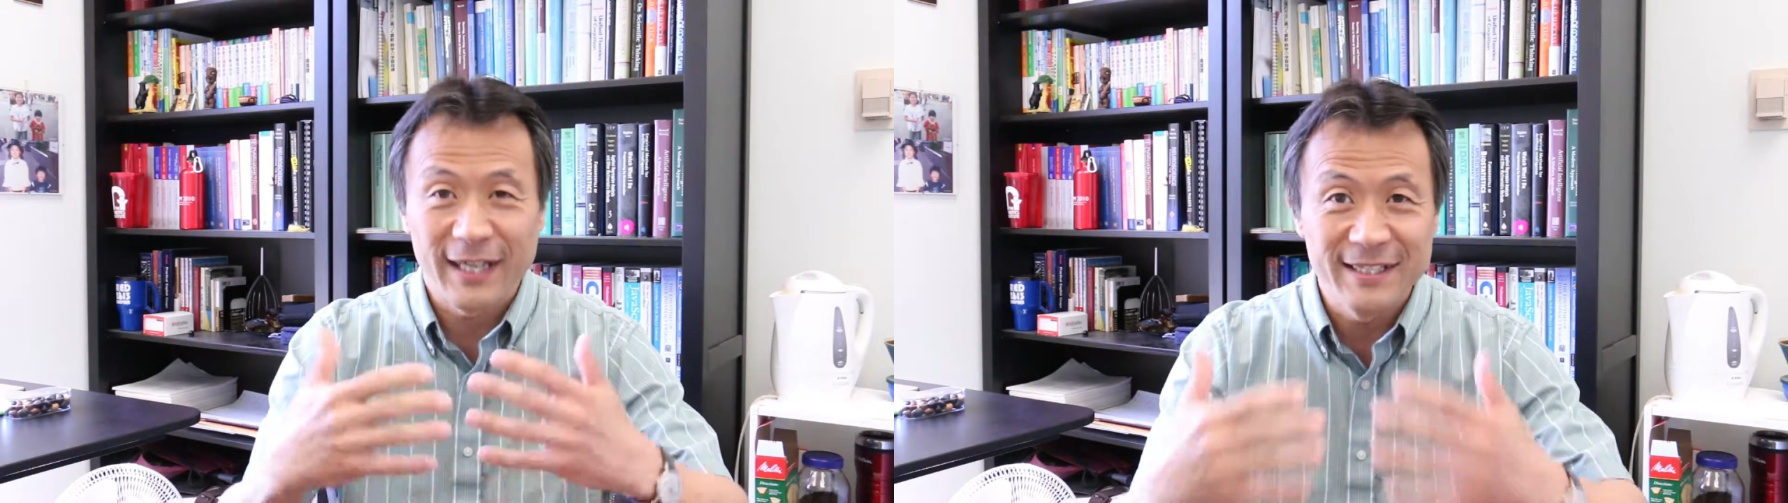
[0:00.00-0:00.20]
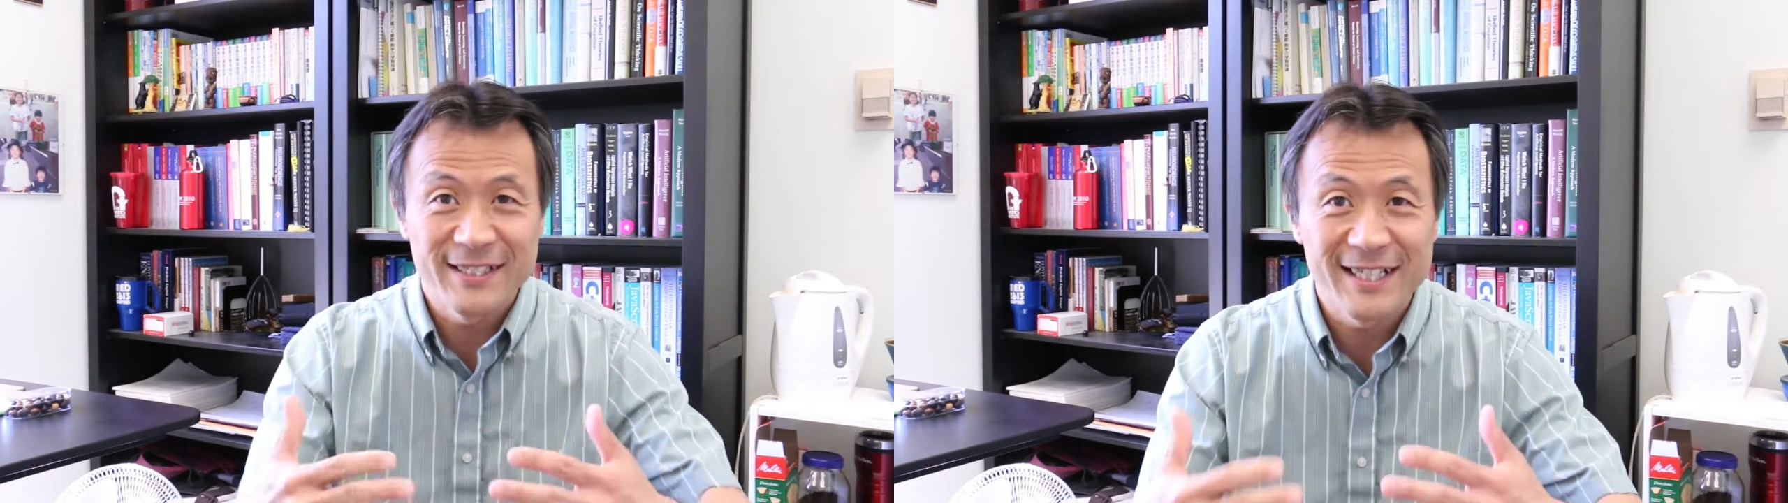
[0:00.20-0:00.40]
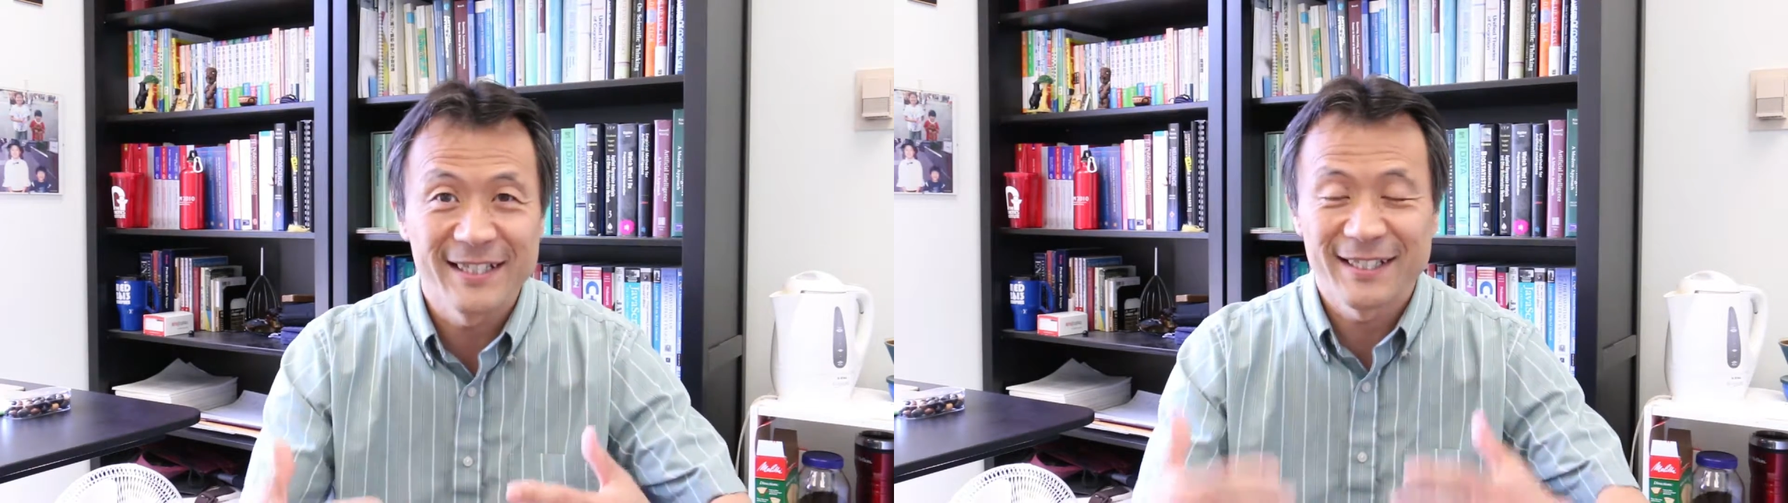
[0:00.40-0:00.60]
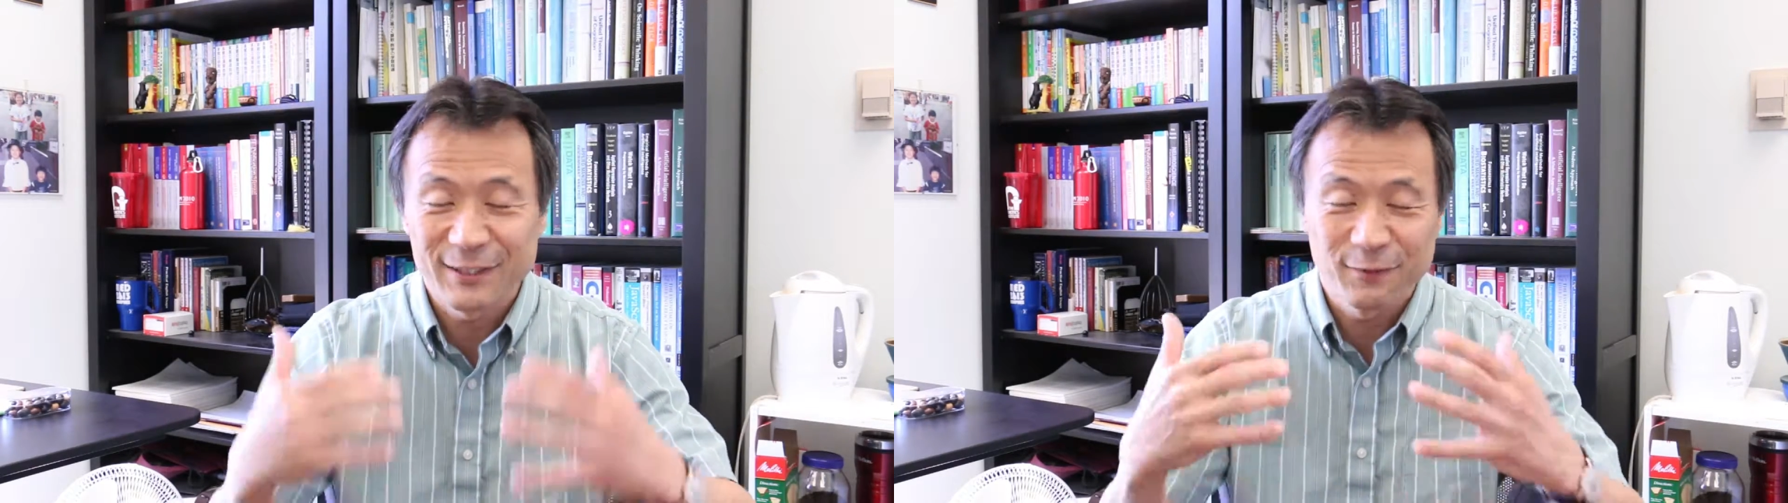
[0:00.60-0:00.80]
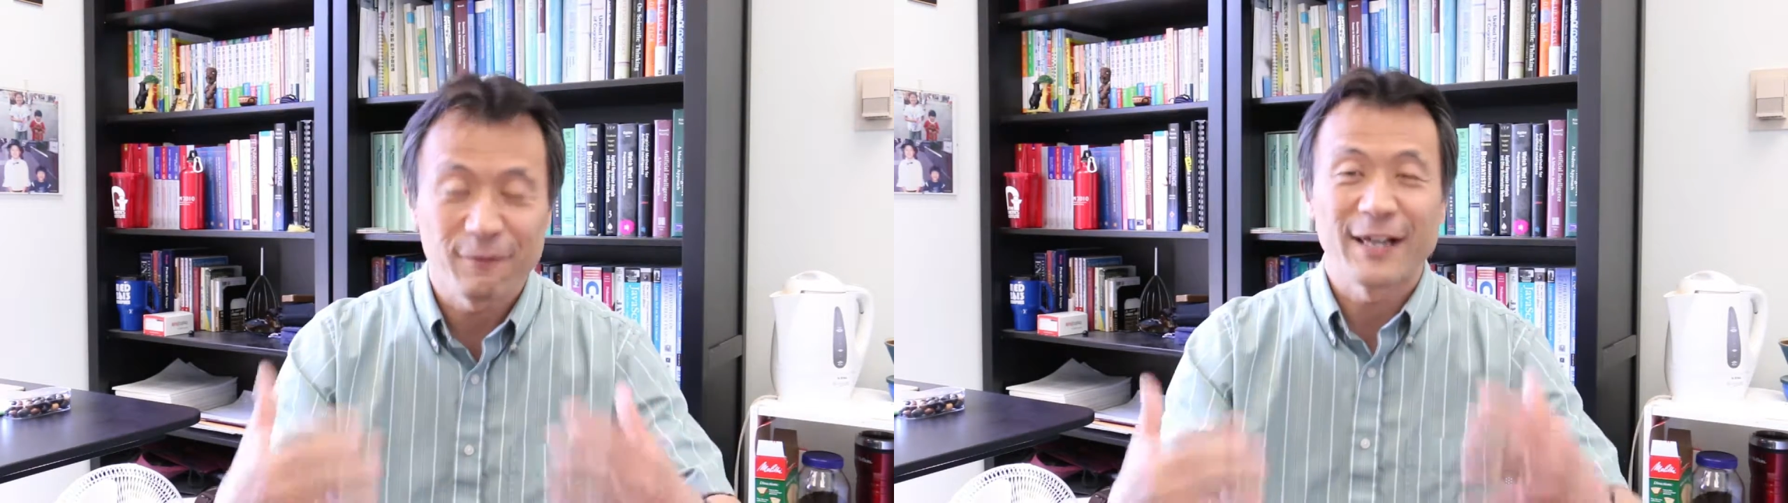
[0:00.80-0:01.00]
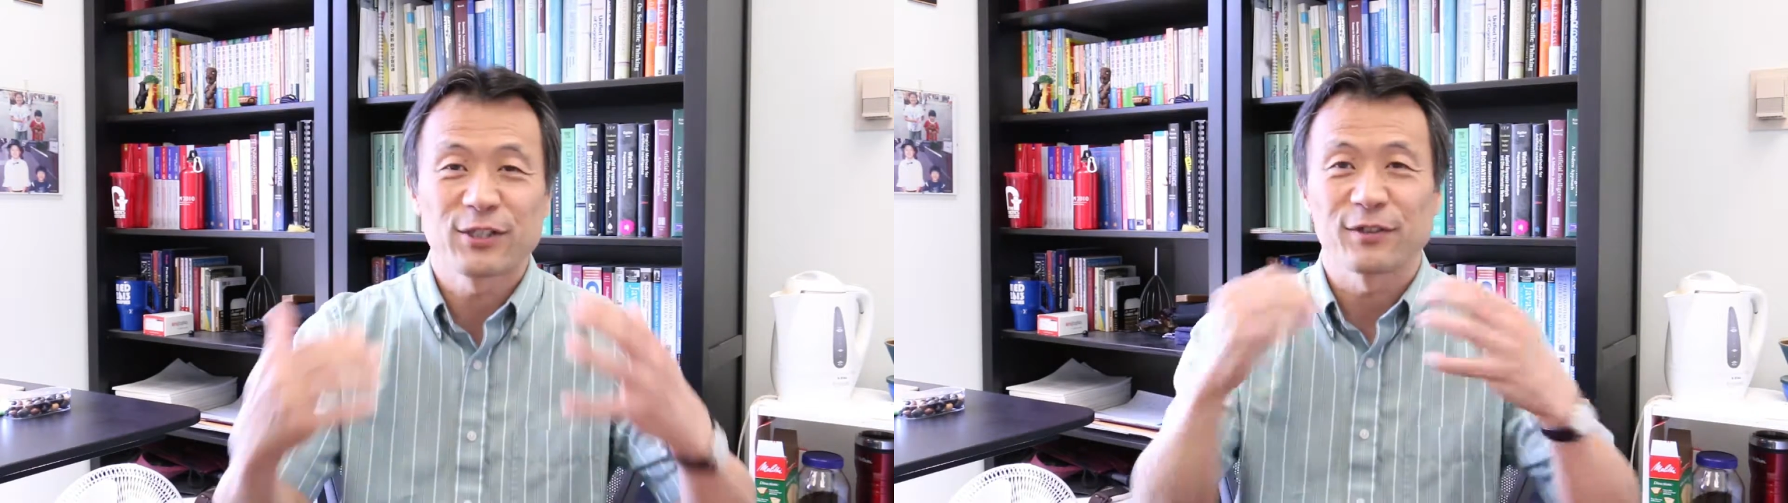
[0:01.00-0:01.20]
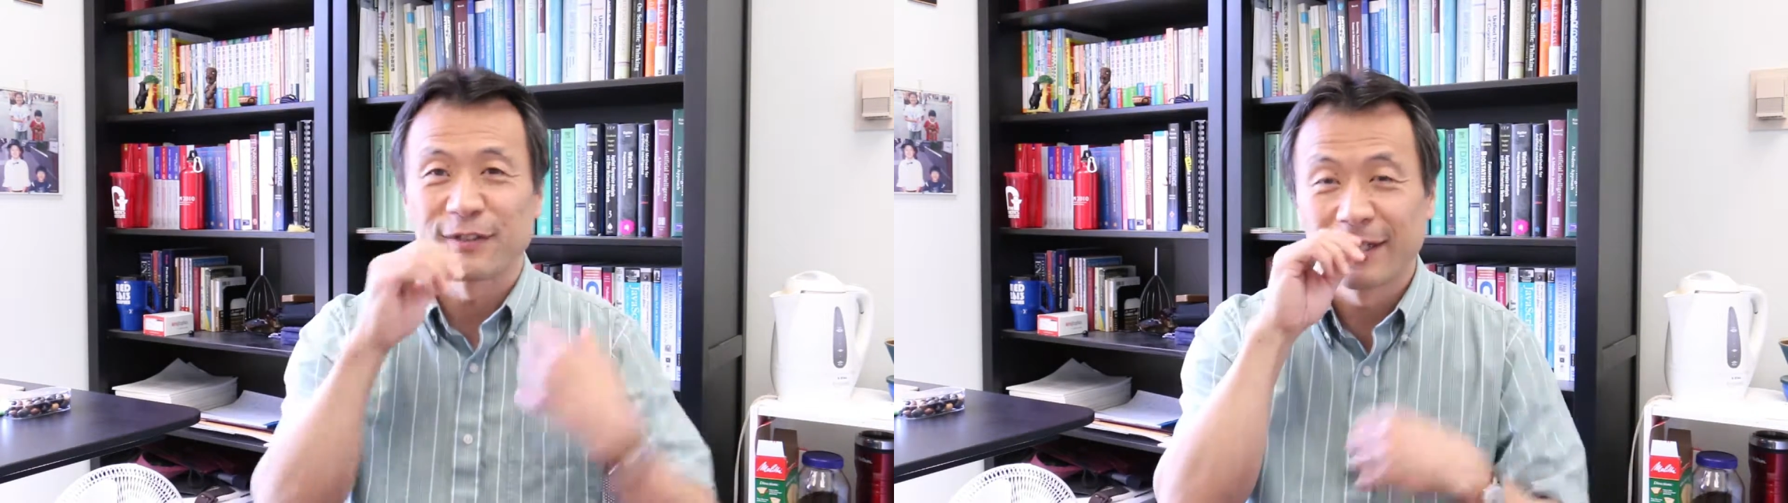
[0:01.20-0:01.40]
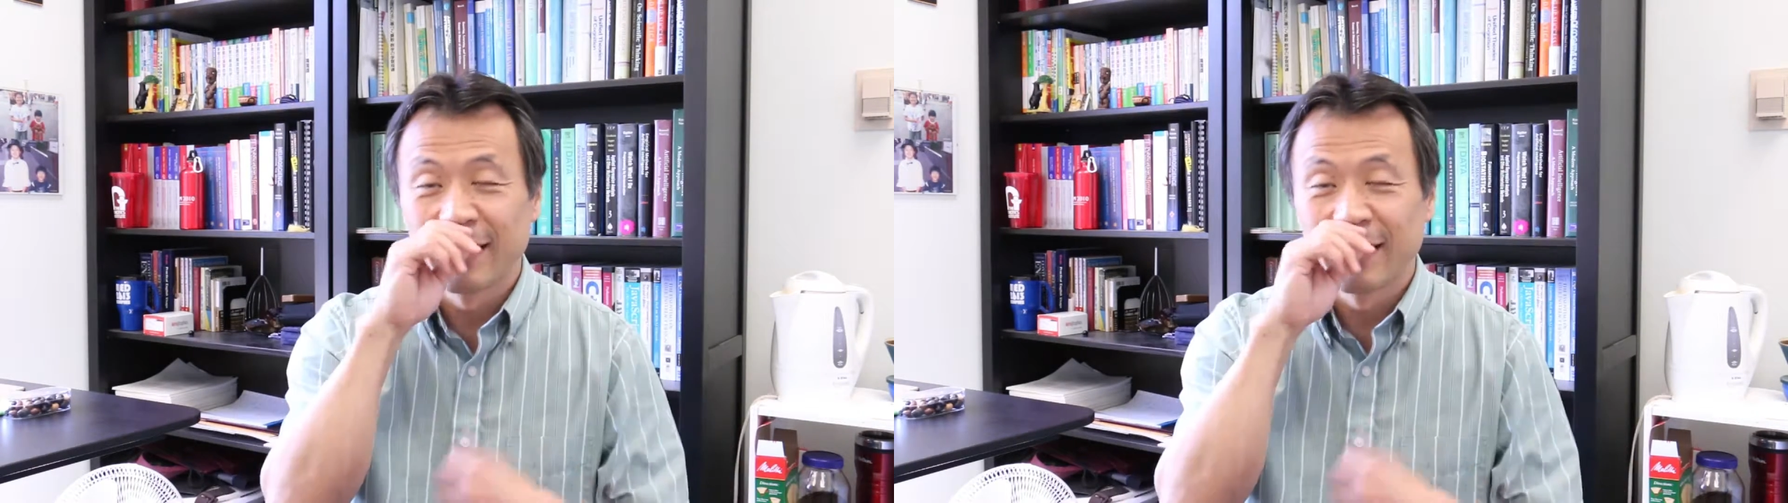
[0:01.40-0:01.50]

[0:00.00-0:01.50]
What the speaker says: engineering fashion.